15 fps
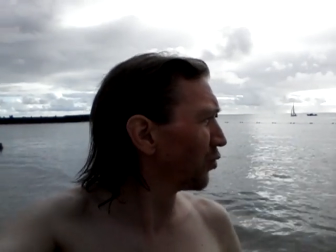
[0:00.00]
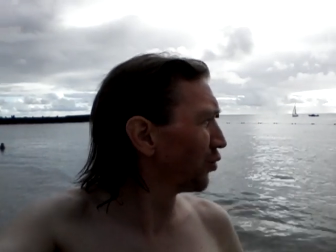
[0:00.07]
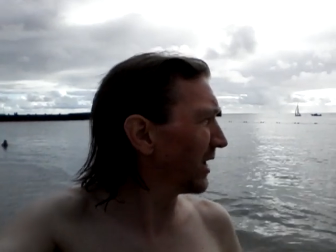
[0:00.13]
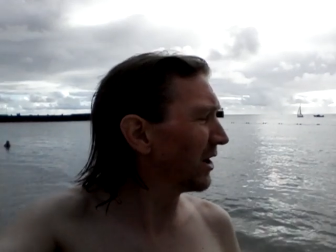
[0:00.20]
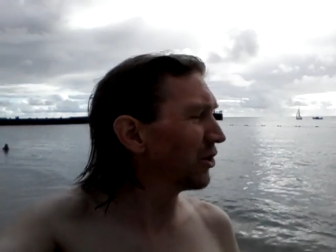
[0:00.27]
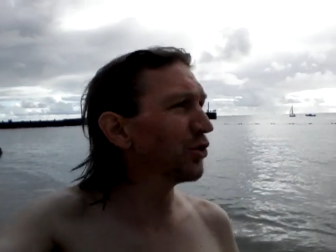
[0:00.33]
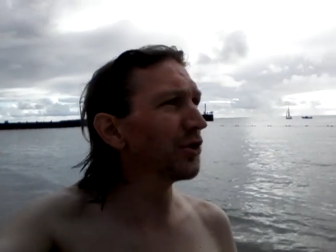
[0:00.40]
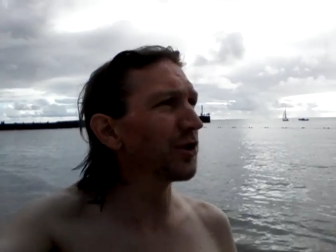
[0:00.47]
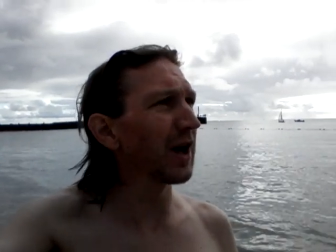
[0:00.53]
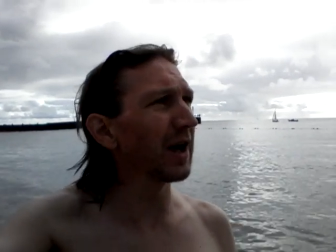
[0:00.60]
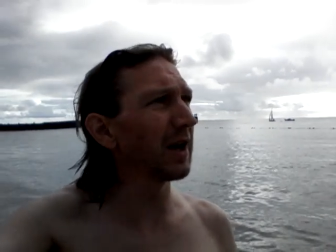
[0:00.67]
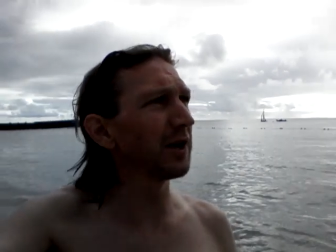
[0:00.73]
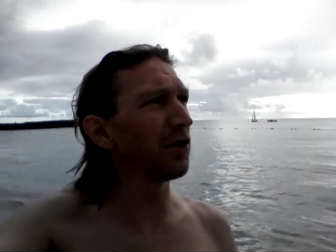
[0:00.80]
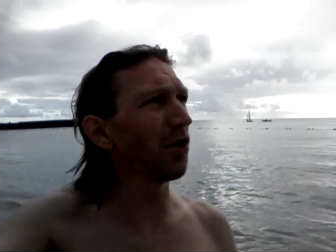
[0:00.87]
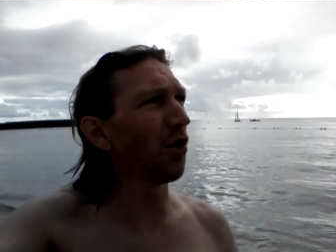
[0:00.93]
Reunion
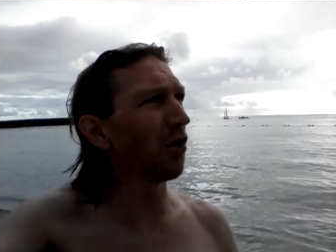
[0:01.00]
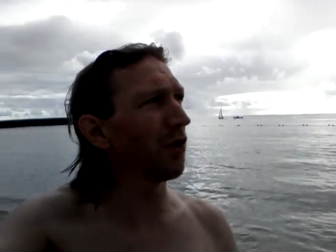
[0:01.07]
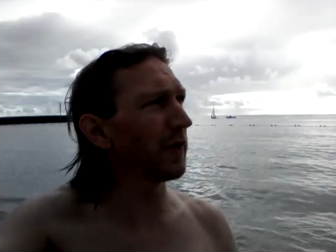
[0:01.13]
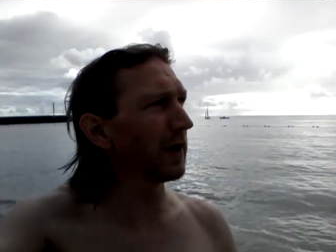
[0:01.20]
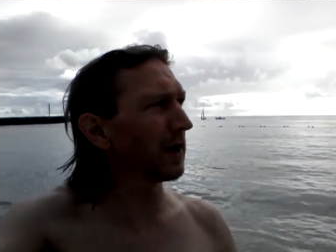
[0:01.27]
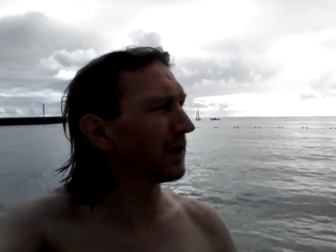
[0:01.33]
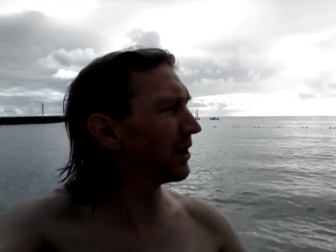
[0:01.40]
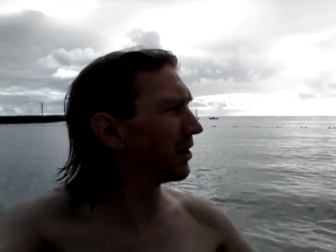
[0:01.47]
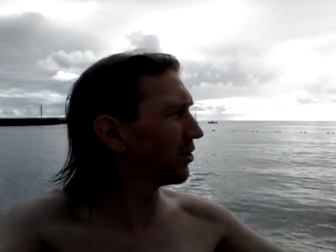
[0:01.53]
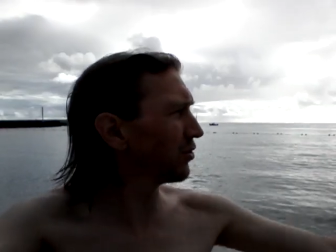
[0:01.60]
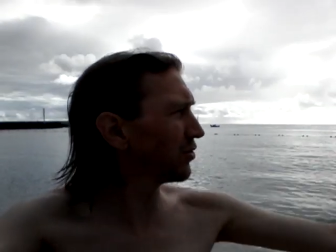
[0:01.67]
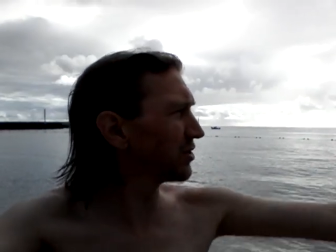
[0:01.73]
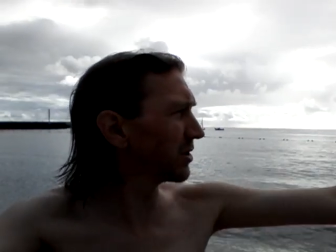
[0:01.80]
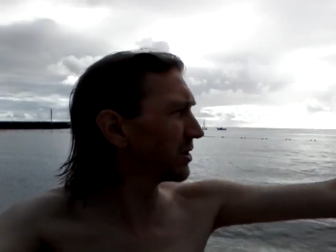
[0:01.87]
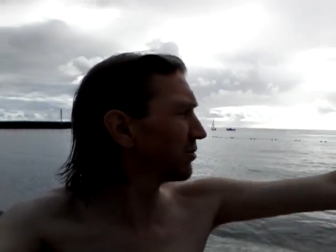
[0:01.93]
Island on the Indian
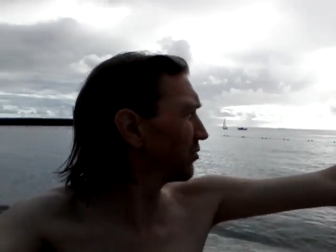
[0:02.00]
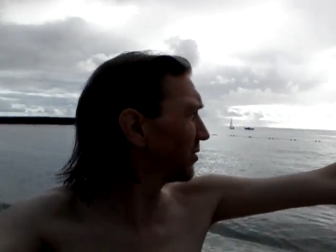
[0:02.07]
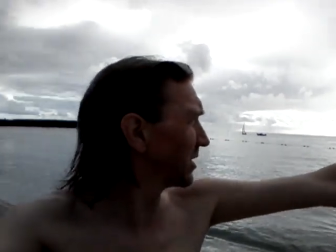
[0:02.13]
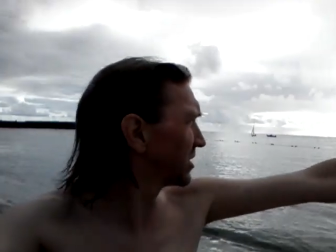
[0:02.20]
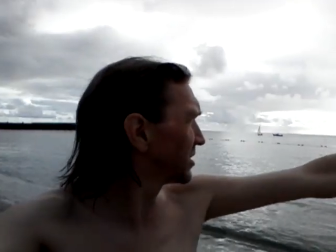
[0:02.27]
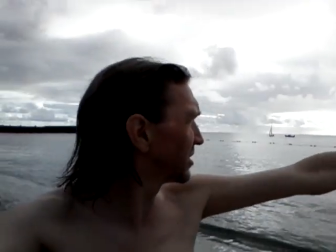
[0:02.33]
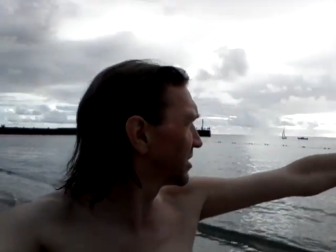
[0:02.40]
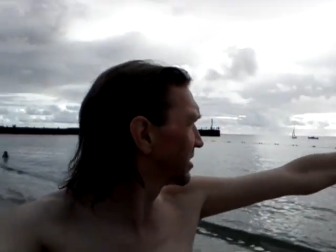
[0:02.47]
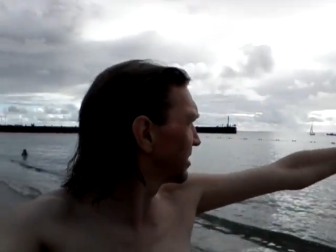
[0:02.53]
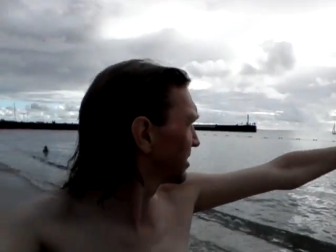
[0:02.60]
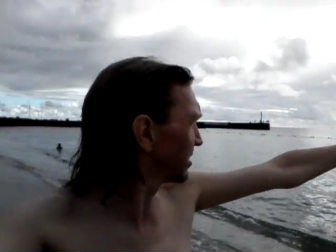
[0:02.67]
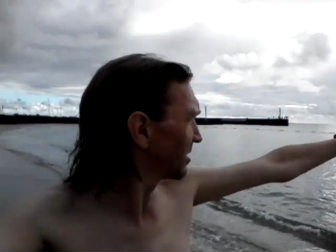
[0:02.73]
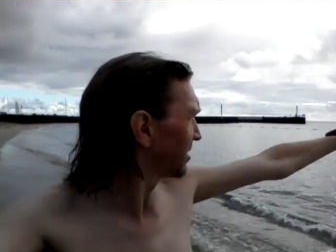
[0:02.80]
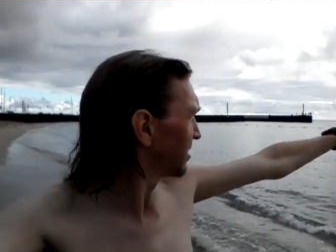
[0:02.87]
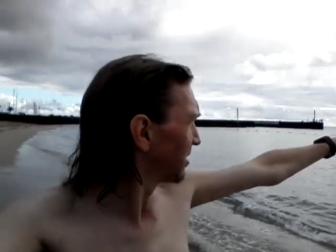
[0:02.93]
Ocean, which
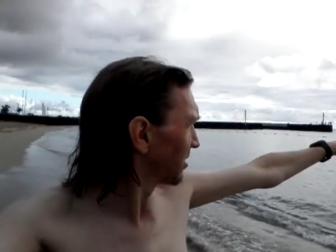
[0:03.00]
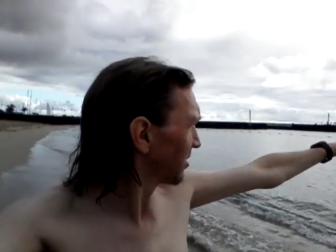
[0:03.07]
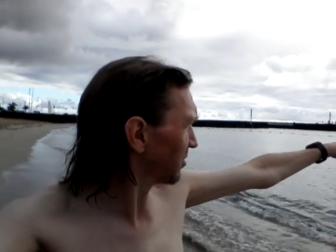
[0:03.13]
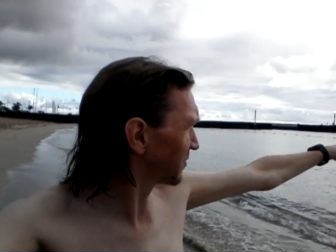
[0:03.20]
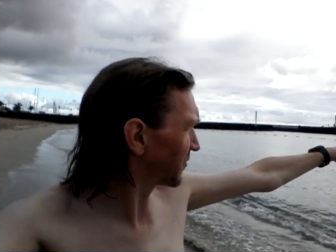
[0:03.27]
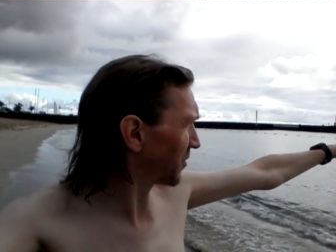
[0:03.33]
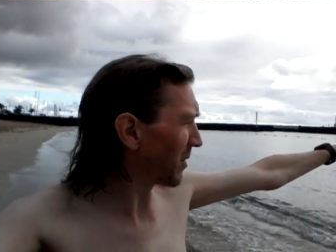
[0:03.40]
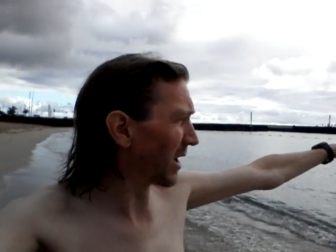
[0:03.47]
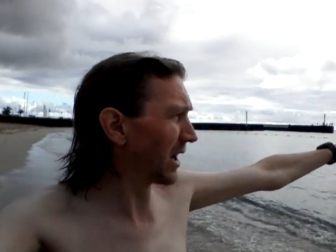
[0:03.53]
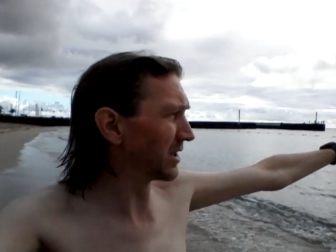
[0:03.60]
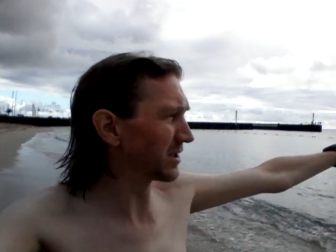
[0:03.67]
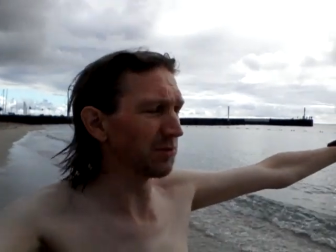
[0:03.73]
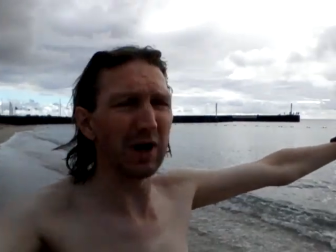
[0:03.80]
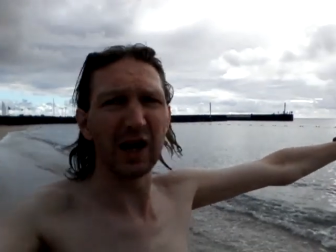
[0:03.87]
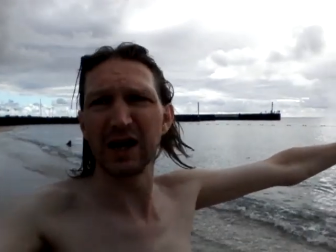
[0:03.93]
goes for
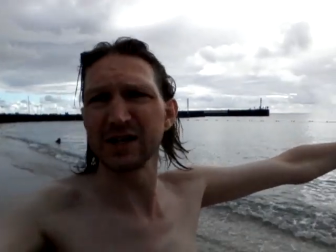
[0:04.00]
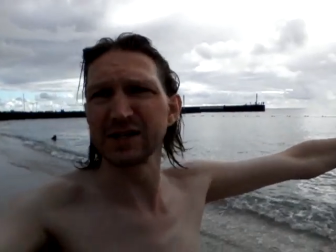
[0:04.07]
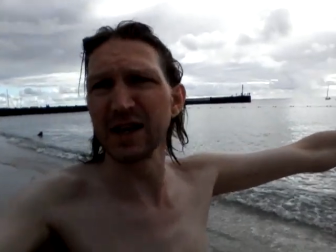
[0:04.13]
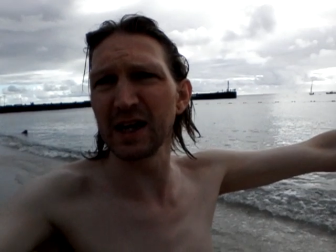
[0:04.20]
miles and miles.